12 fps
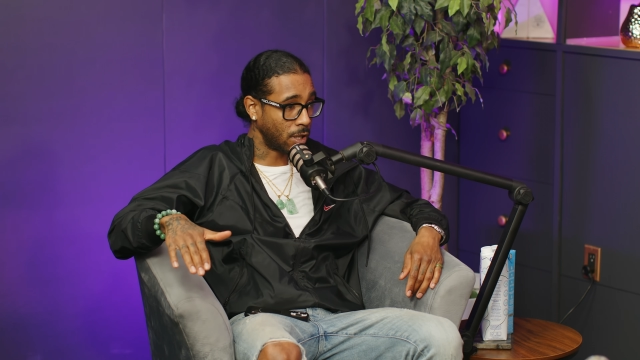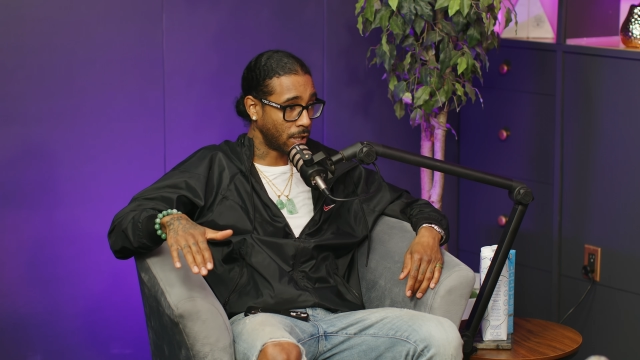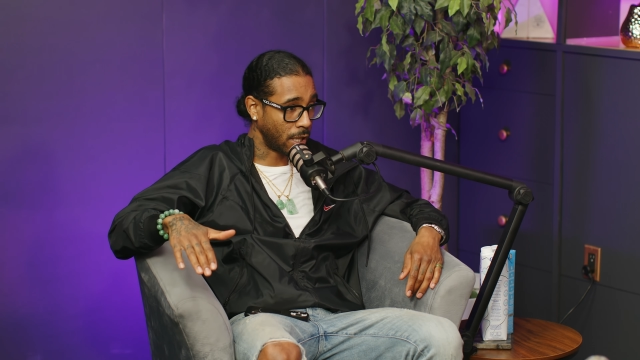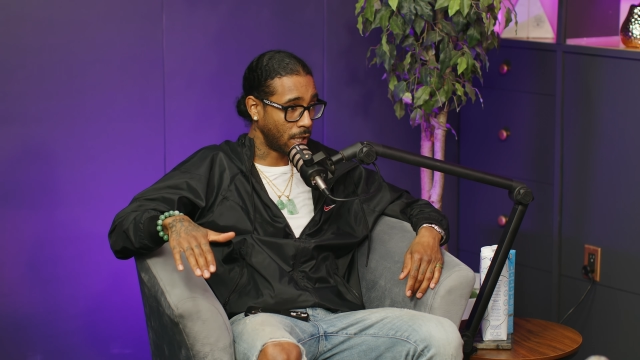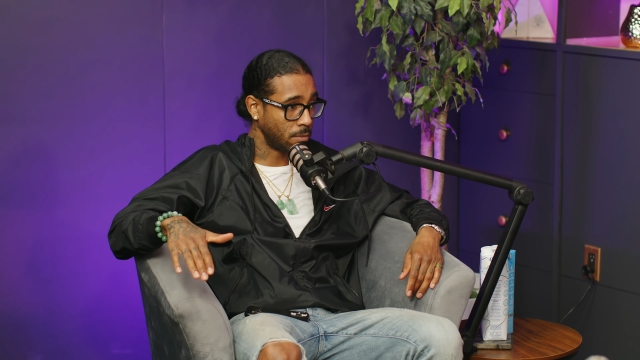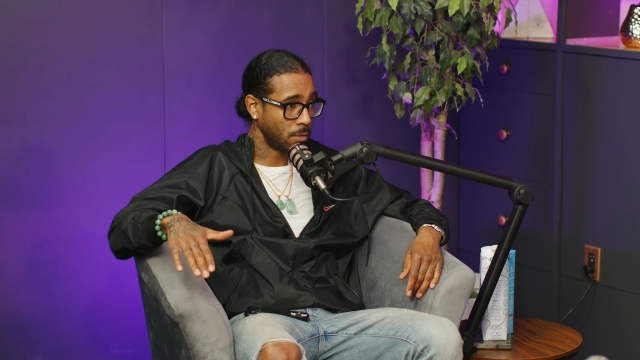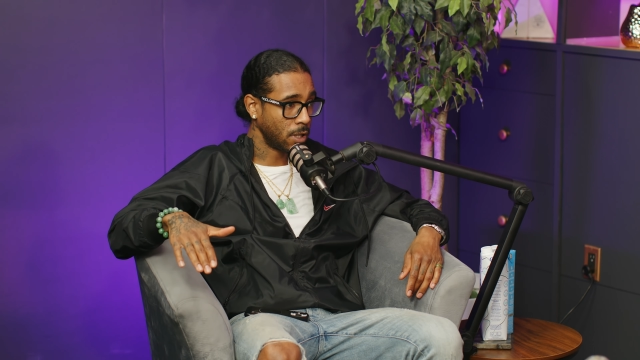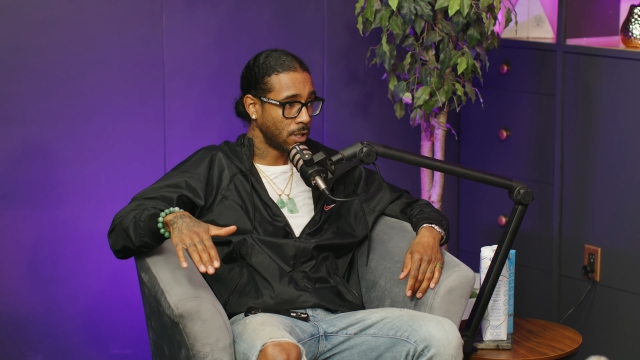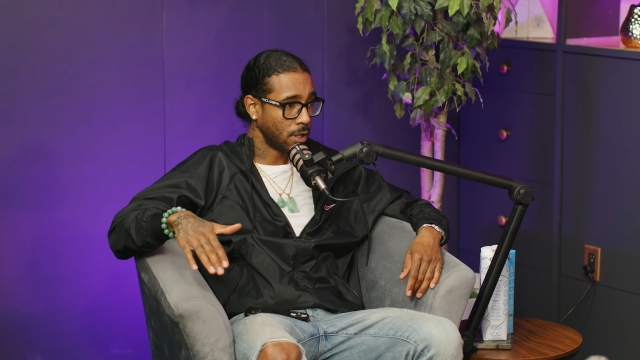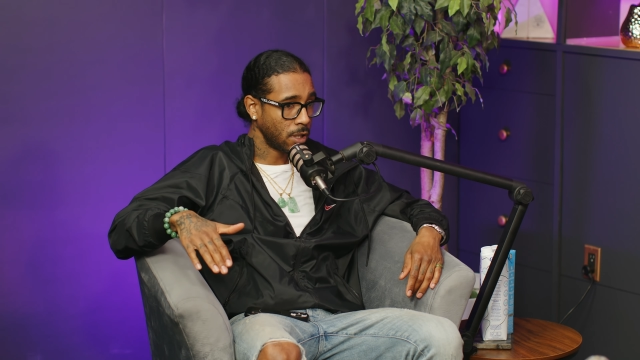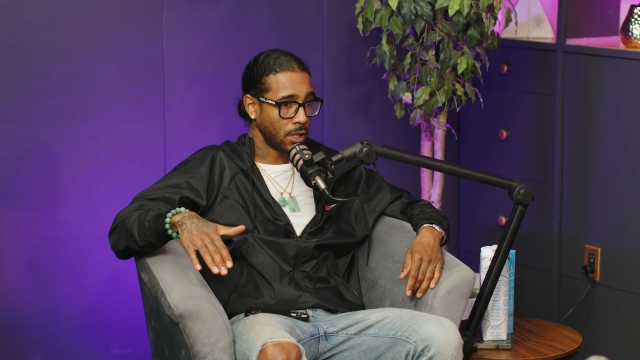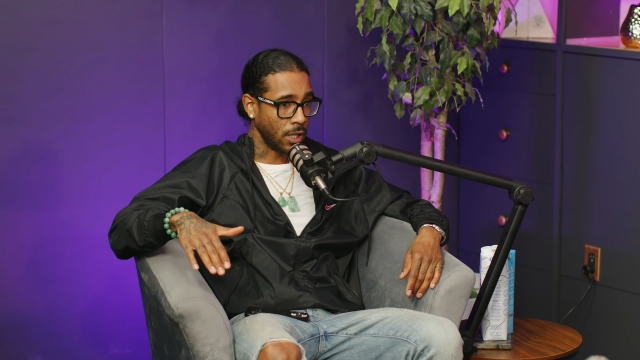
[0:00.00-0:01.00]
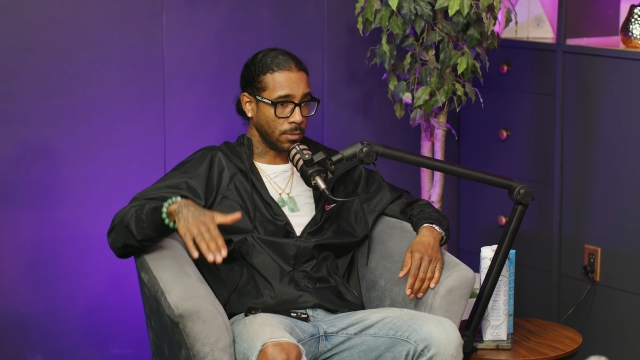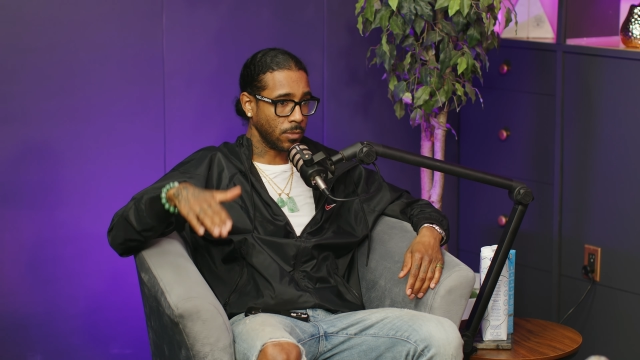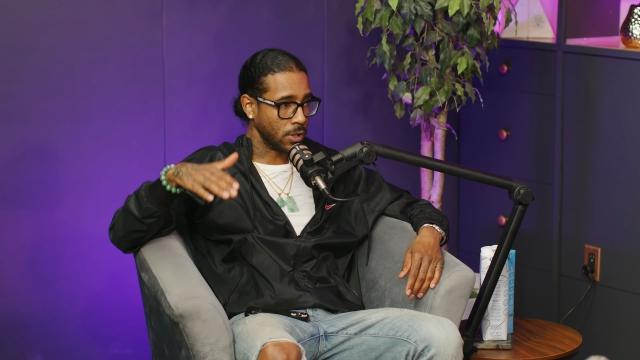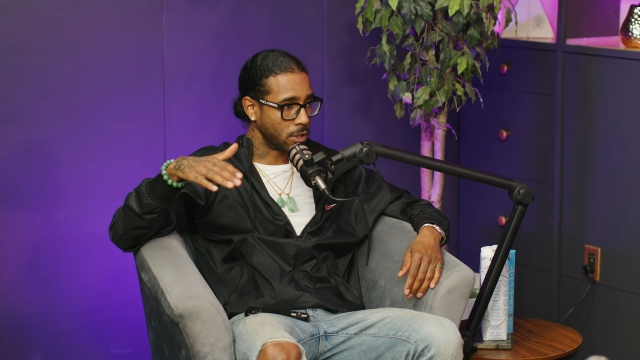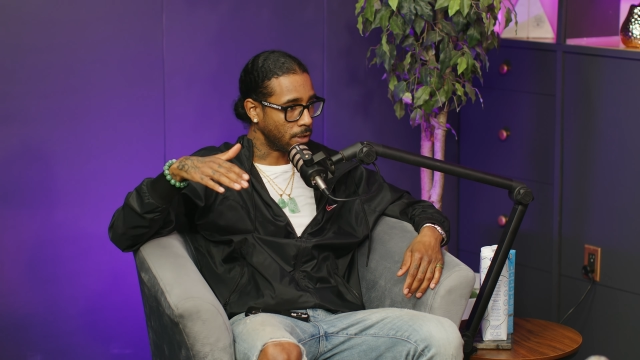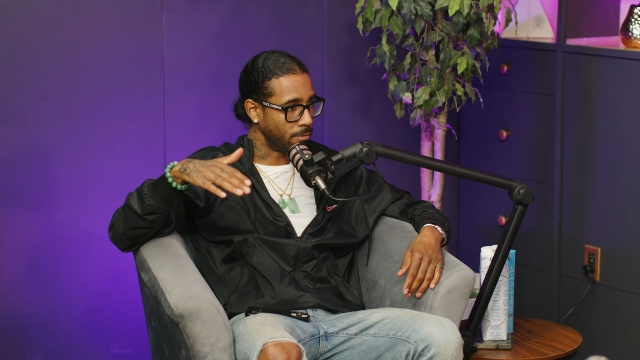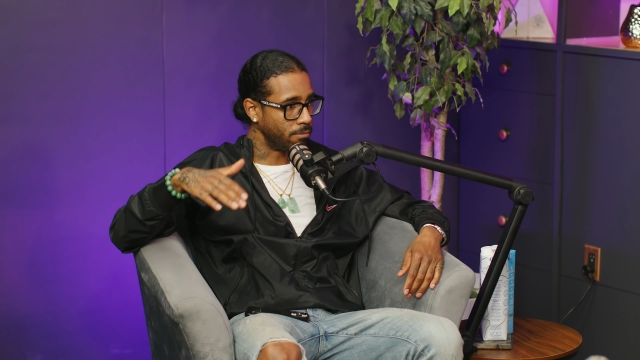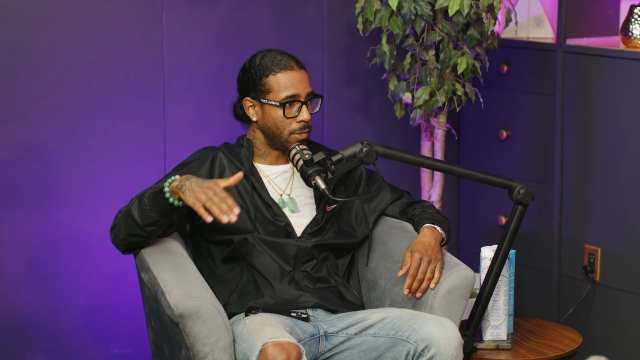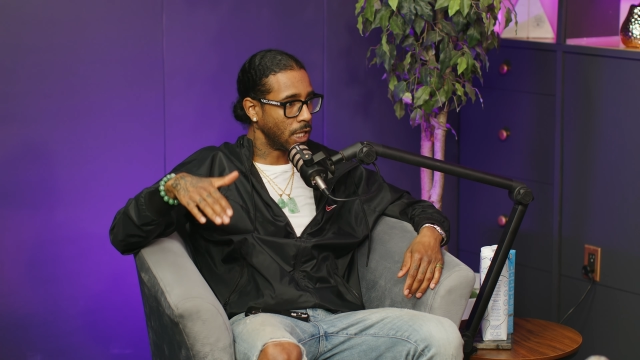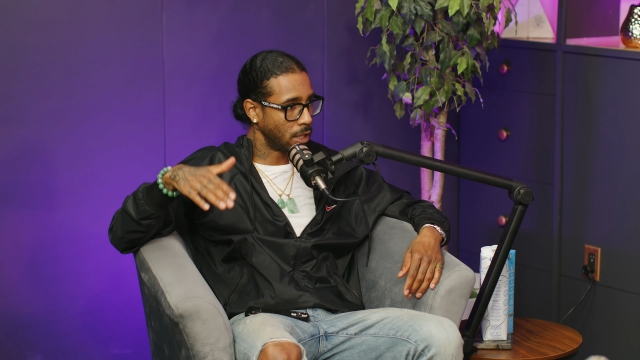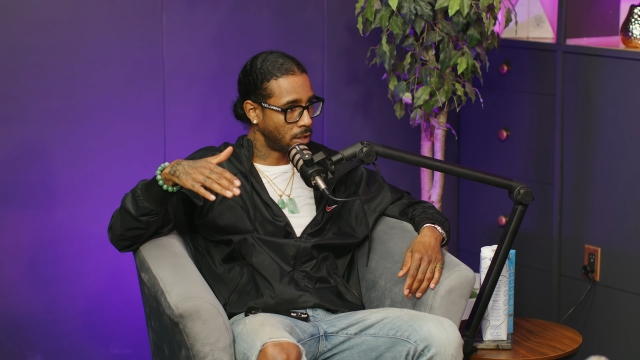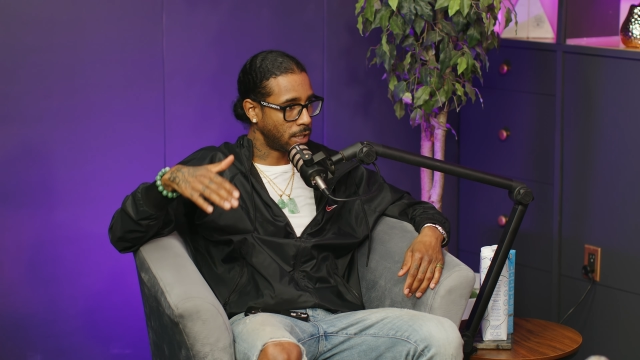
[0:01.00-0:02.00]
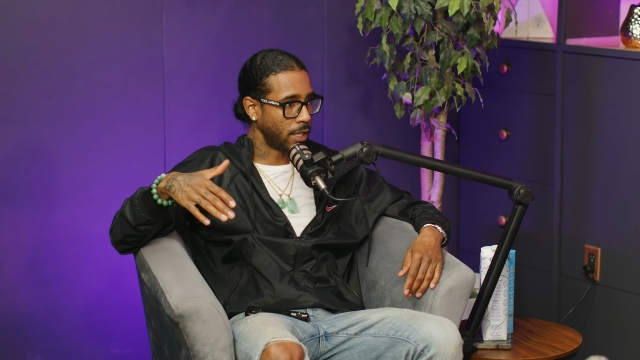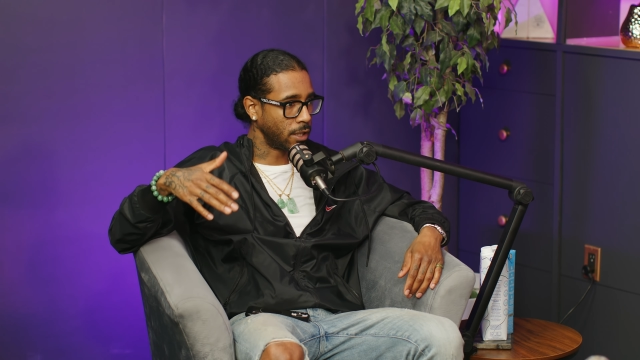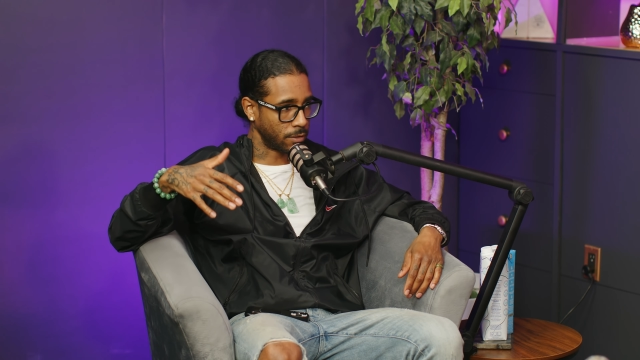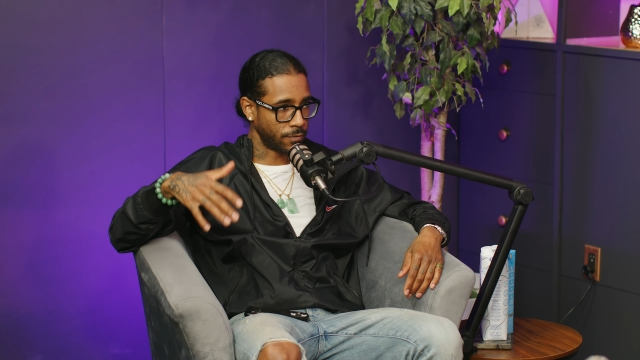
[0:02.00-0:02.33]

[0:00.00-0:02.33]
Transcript: game, like, bro, it's a big thing